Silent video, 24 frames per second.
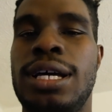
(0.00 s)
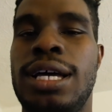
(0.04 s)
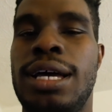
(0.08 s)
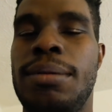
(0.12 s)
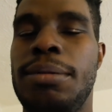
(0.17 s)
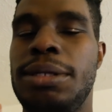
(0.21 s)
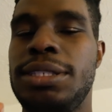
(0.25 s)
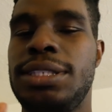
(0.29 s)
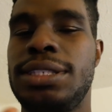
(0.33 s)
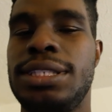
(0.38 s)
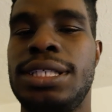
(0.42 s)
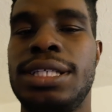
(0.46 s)
I
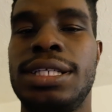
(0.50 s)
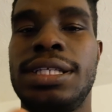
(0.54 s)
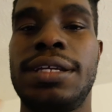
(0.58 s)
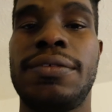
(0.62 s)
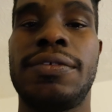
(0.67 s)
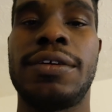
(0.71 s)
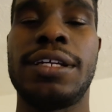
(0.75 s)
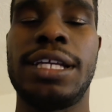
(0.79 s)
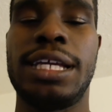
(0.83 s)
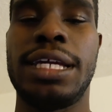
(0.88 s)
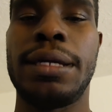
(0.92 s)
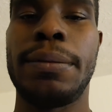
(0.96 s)
might just get a
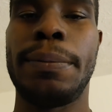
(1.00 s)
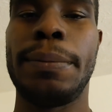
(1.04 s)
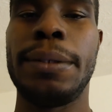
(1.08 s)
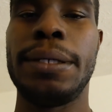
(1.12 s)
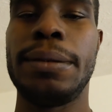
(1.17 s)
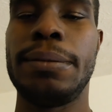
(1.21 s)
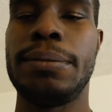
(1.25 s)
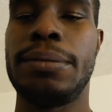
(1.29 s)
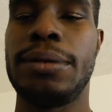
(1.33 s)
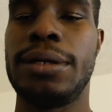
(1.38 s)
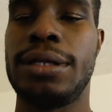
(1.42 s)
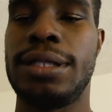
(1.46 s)
different air
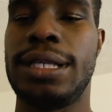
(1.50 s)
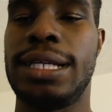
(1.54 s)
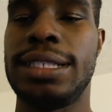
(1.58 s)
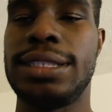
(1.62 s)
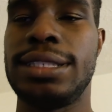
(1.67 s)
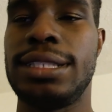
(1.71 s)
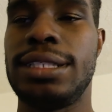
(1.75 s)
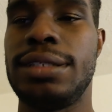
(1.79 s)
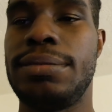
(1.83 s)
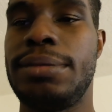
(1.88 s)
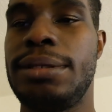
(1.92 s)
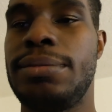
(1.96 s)
pump
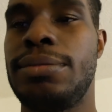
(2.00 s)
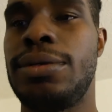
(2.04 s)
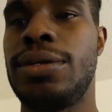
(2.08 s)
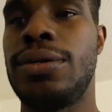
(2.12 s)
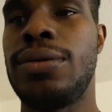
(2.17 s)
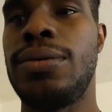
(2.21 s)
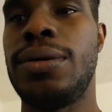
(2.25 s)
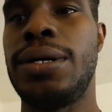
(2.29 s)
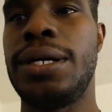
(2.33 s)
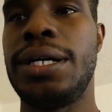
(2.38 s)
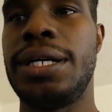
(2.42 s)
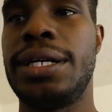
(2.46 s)
that's a little bit more
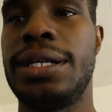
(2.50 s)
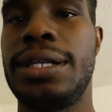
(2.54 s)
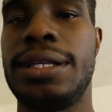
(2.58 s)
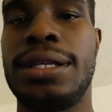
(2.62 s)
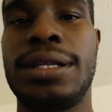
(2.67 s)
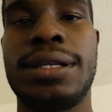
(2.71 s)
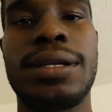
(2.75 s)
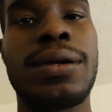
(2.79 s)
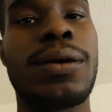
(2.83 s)
quiet,